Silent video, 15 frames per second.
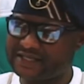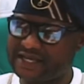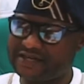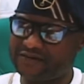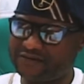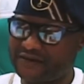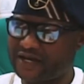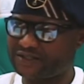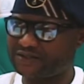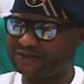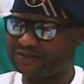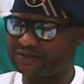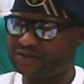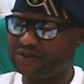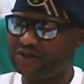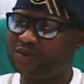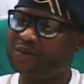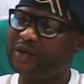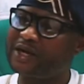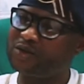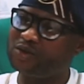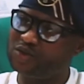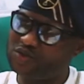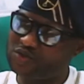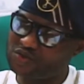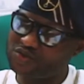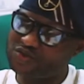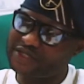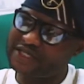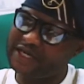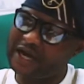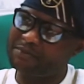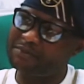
line of action. We are going to train our